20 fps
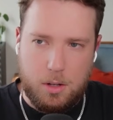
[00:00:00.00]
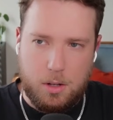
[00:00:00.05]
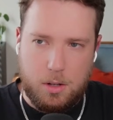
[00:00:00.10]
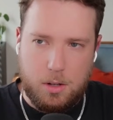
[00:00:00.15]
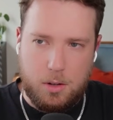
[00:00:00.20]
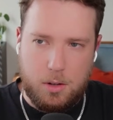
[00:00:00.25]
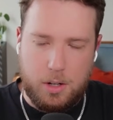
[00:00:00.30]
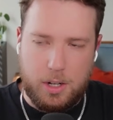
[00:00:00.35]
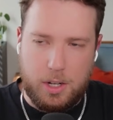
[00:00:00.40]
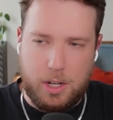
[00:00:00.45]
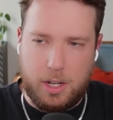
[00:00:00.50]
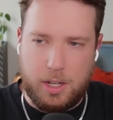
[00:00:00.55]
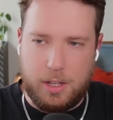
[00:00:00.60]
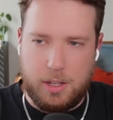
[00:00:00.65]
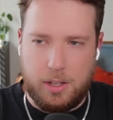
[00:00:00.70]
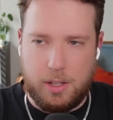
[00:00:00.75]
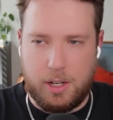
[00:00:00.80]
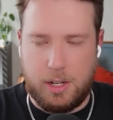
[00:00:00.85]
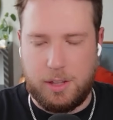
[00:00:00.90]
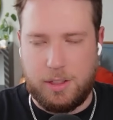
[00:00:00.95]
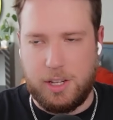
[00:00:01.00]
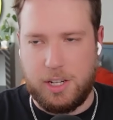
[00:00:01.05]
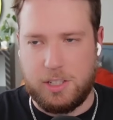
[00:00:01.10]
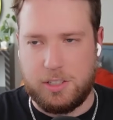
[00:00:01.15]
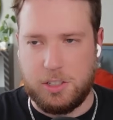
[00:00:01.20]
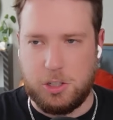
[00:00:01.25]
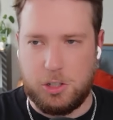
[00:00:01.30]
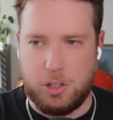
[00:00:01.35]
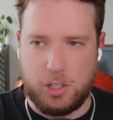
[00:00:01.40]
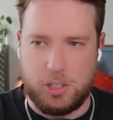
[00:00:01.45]
Well, I think
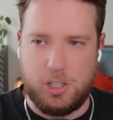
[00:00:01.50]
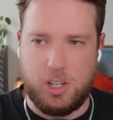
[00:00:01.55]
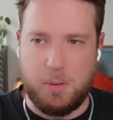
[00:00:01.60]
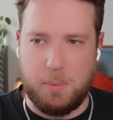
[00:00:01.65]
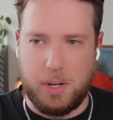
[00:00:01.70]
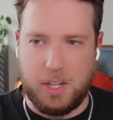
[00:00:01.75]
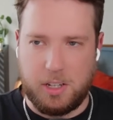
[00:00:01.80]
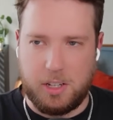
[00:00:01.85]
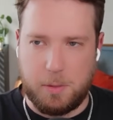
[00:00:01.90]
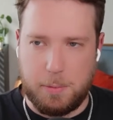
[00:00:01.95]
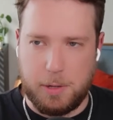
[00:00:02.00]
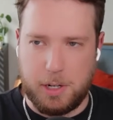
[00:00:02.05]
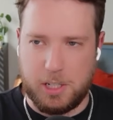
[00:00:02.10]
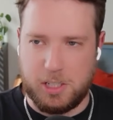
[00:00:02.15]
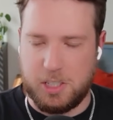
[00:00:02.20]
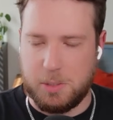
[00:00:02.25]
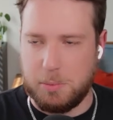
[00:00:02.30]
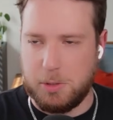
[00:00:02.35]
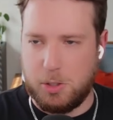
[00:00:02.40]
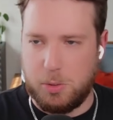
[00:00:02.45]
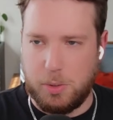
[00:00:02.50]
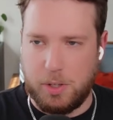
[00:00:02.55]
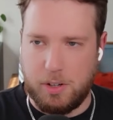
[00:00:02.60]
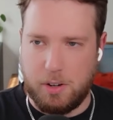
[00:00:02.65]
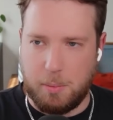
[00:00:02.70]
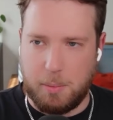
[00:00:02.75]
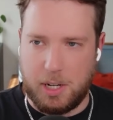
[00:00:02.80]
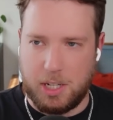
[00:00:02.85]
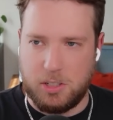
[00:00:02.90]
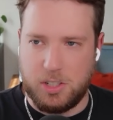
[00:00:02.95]
it's interesting you made the comparison between
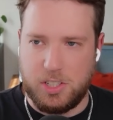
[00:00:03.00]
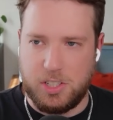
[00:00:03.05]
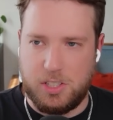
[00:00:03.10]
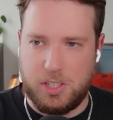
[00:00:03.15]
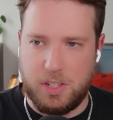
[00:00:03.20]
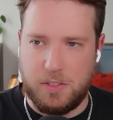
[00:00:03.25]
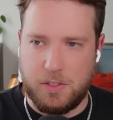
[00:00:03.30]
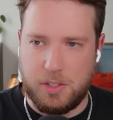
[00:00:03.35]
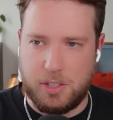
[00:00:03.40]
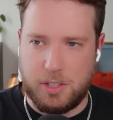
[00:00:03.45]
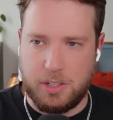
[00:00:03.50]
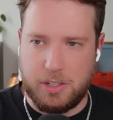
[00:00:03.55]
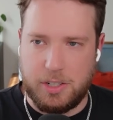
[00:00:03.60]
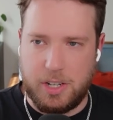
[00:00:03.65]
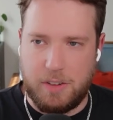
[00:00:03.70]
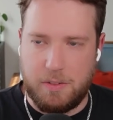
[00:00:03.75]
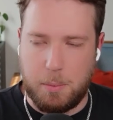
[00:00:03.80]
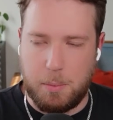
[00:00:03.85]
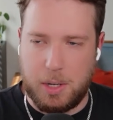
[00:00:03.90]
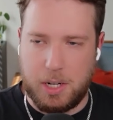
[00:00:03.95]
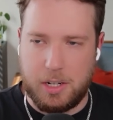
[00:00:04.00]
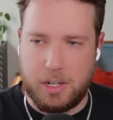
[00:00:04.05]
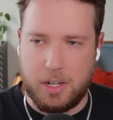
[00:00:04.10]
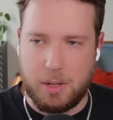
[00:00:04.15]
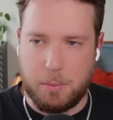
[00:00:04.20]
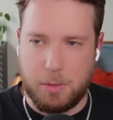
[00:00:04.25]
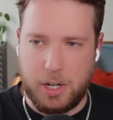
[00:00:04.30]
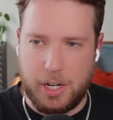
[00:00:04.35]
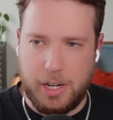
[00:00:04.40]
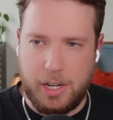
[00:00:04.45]
Ramondre Stevenson and David
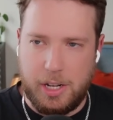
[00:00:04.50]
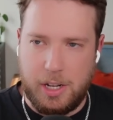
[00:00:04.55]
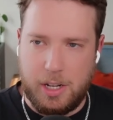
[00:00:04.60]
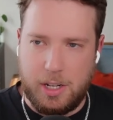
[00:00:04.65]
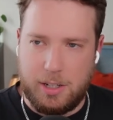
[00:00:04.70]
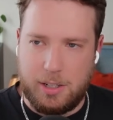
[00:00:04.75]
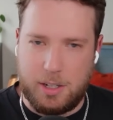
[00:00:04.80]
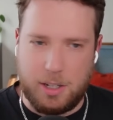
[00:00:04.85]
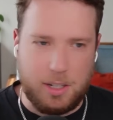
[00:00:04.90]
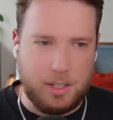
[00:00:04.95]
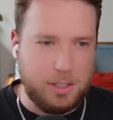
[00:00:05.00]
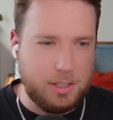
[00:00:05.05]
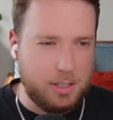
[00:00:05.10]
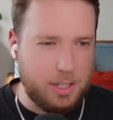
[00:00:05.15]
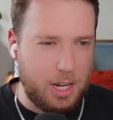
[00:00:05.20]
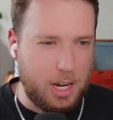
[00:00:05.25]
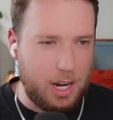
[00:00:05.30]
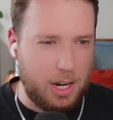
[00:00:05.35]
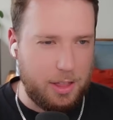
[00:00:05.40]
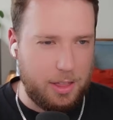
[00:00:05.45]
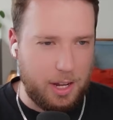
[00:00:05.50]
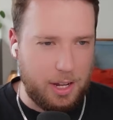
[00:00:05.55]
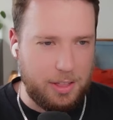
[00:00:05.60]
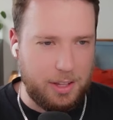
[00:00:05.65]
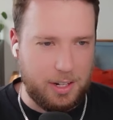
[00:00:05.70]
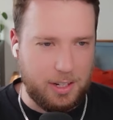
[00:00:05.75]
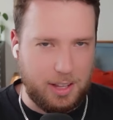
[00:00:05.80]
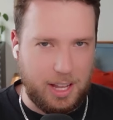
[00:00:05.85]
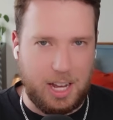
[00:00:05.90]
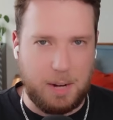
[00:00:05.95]
Montgomery, because I
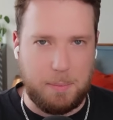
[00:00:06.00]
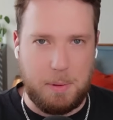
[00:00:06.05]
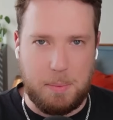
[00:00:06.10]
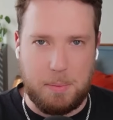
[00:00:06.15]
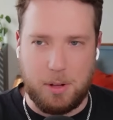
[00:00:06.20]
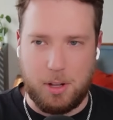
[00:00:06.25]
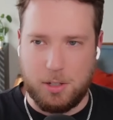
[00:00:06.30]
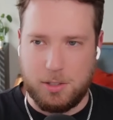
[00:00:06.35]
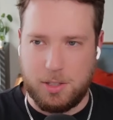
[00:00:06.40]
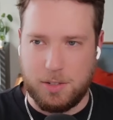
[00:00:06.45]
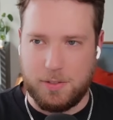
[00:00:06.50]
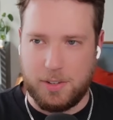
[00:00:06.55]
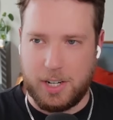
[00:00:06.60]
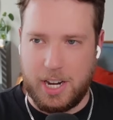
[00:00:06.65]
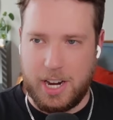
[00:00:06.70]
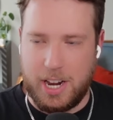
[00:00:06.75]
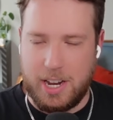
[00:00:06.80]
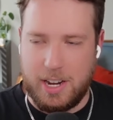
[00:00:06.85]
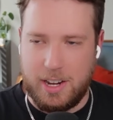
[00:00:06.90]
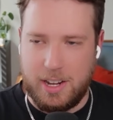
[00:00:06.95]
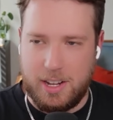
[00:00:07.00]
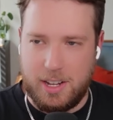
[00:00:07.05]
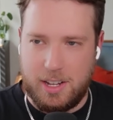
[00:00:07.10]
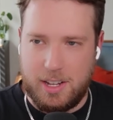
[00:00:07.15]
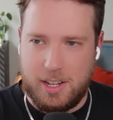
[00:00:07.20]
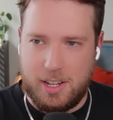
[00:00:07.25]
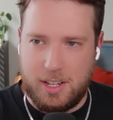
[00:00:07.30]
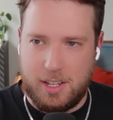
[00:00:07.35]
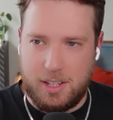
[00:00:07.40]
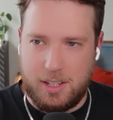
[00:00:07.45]
think a lot of people also forget,
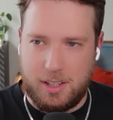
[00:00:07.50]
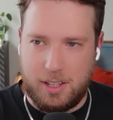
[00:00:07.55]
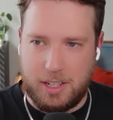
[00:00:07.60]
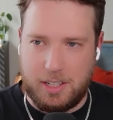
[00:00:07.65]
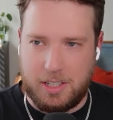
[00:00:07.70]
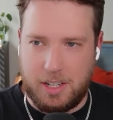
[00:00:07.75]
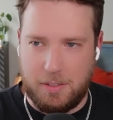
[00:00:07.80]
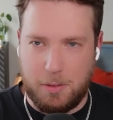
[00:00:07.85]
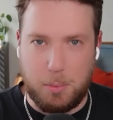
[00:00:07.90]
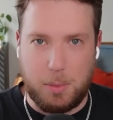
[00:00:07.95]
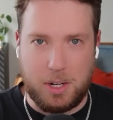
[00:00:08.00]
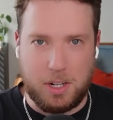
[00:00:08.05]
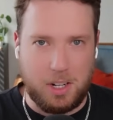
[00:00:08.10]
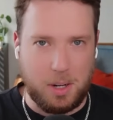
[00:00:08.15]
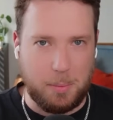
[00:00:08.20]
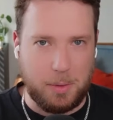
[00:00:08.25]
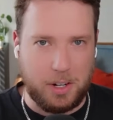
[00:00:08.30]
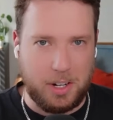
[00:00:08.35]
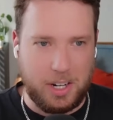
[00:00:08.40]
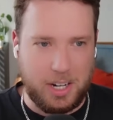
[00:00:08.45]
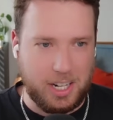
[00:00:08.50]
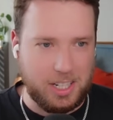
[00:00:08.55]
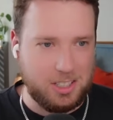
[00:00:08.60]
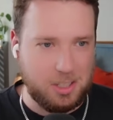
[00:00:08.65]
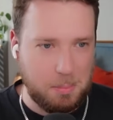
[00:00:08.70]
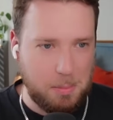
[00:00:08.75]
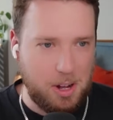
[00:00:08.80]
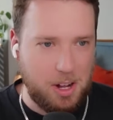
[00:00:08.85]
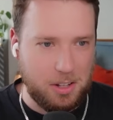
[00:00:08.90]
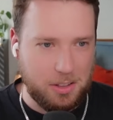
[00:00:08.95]
like, David Montgomery can catch
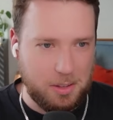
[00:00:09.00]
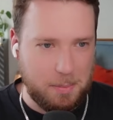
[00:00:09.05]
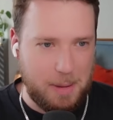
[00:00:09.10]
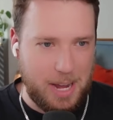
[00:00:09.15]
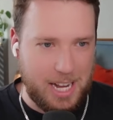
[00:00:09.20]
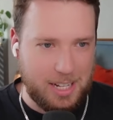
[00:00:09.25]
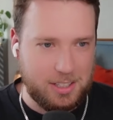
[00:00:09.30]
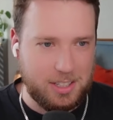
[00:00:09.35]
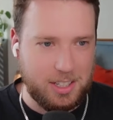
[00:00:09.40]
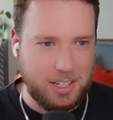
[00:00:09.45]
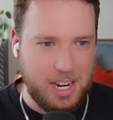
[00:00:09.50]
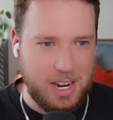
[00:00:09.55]
the ball in the passing game.